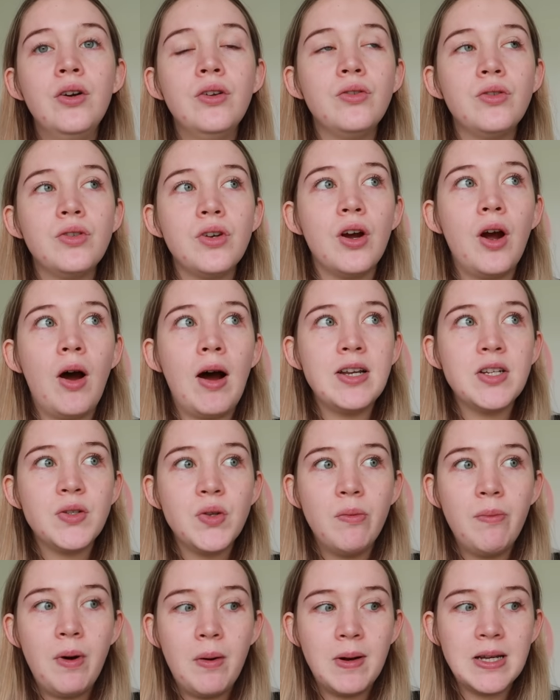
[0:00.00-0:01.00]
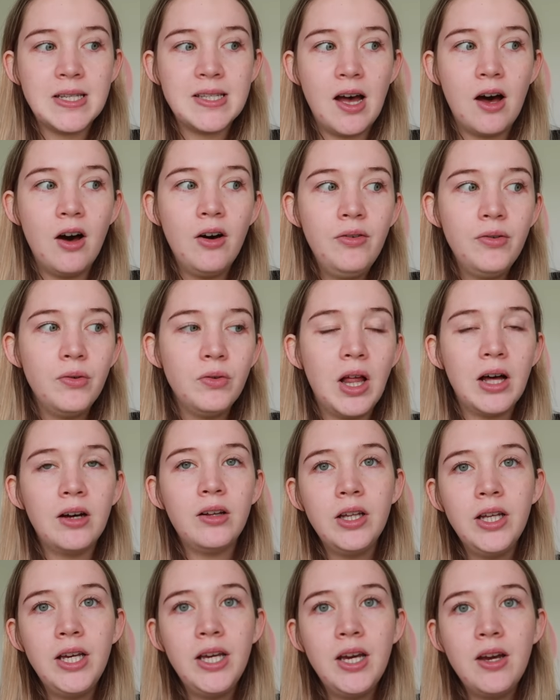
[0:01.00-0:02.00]
so I just went by myself.
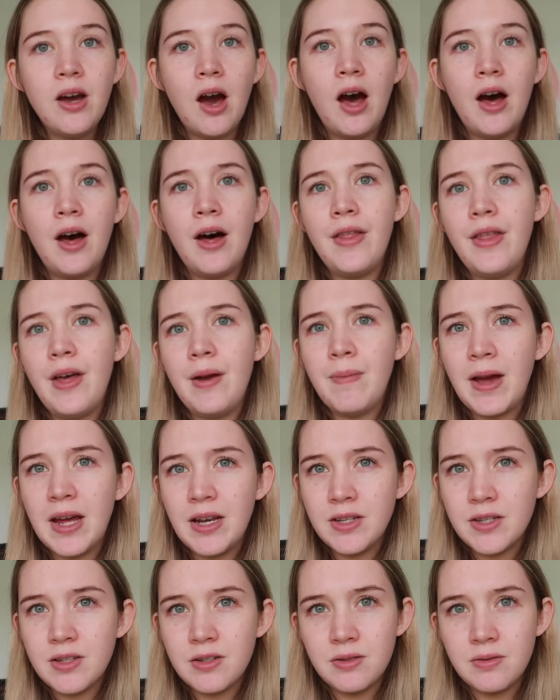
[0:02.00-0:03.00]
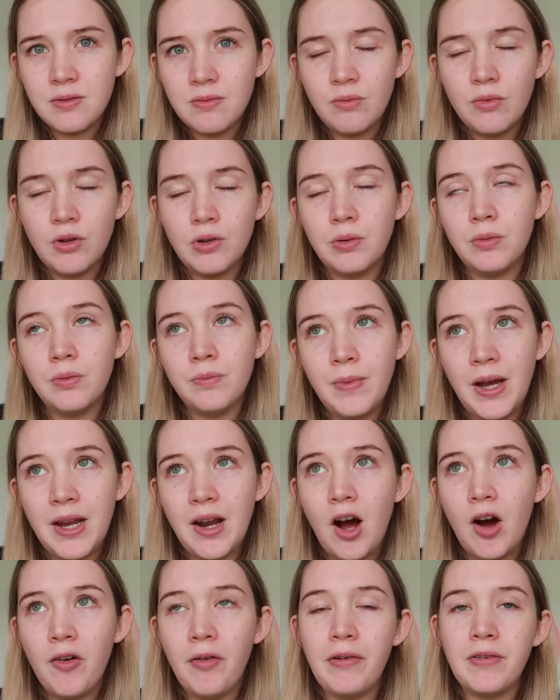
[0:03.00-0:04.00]
Luckily, they made
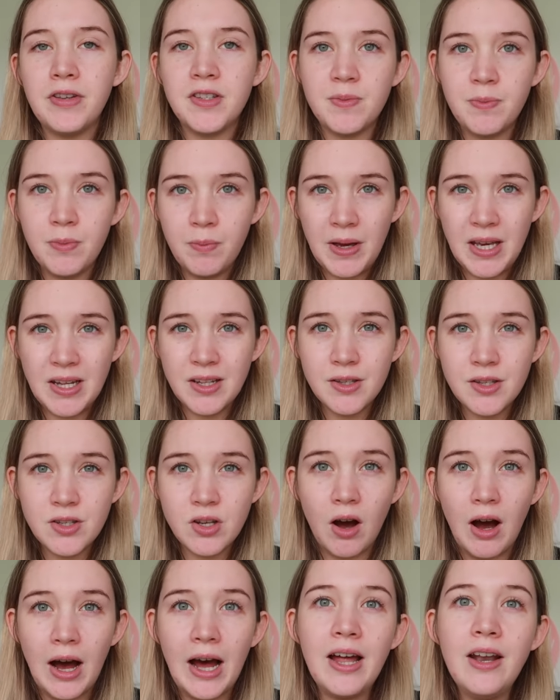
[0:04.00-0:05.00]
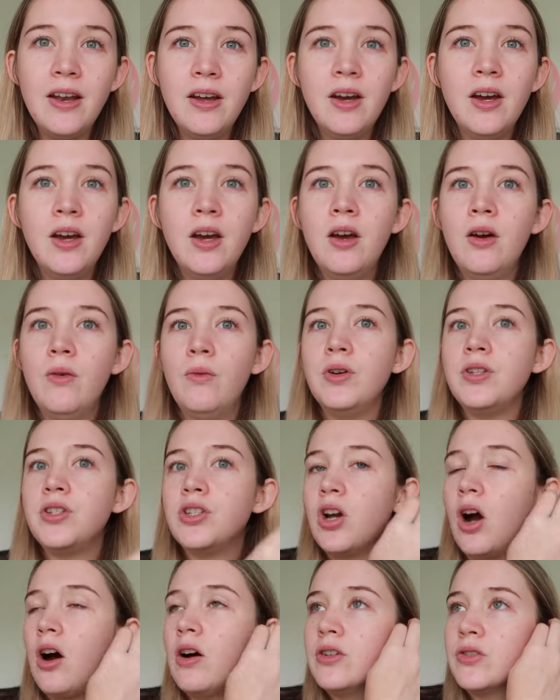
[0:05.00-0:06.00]
half of us be inside,
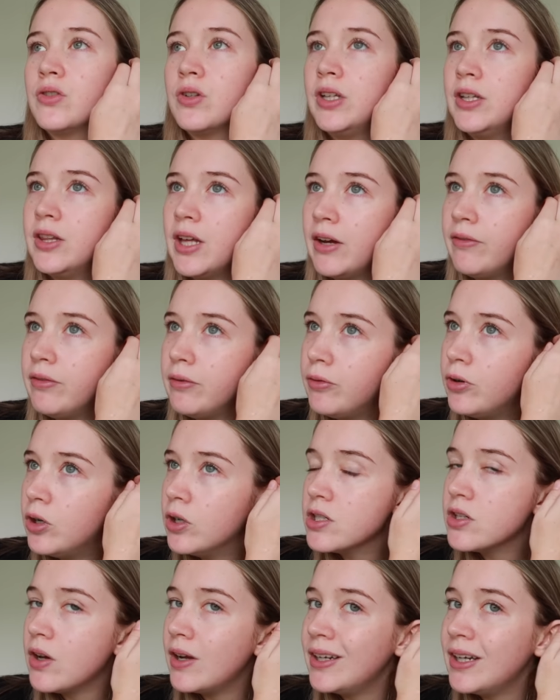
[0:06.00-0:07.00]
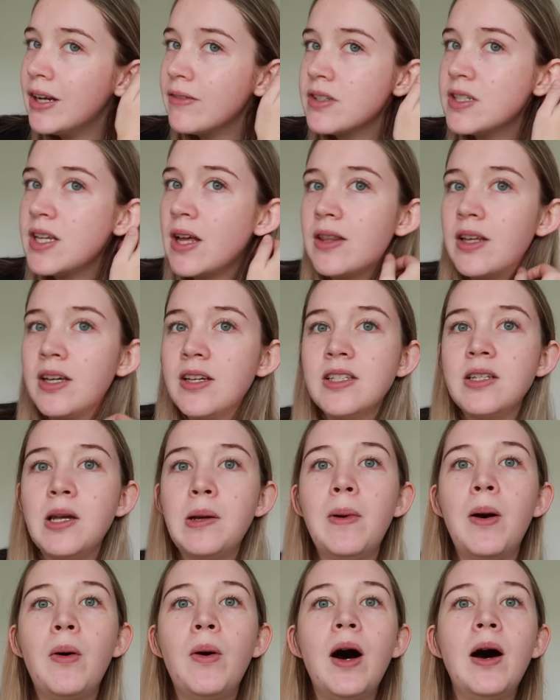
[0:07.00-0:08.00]
which I was really thankful for, so I didn't have to set the
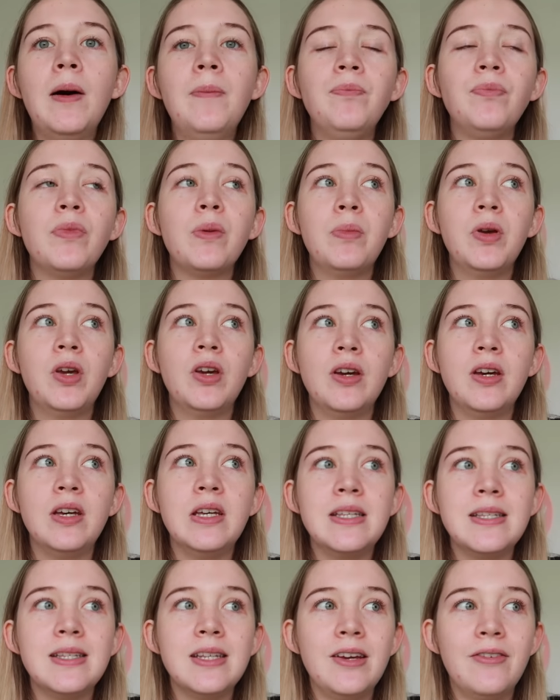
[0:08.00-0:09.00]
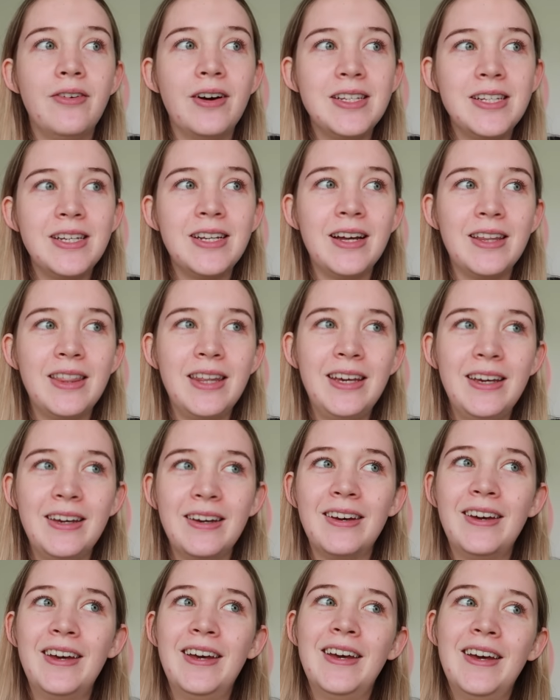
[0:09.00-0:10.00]
gazebo up, because if I did, I
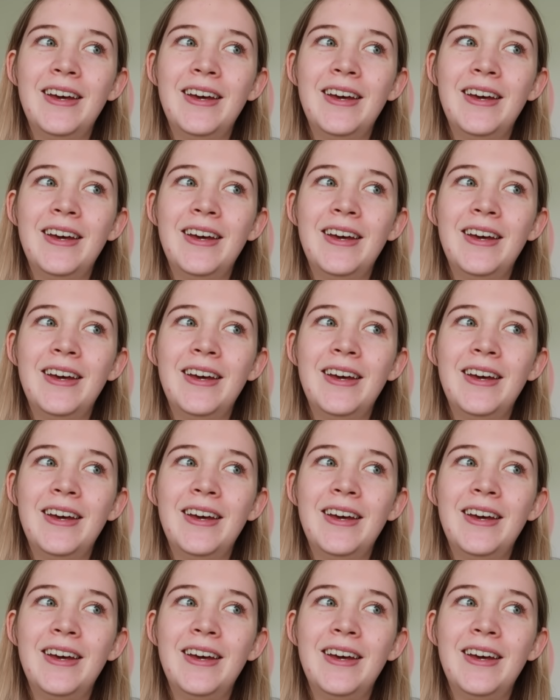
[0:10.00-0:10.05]
think,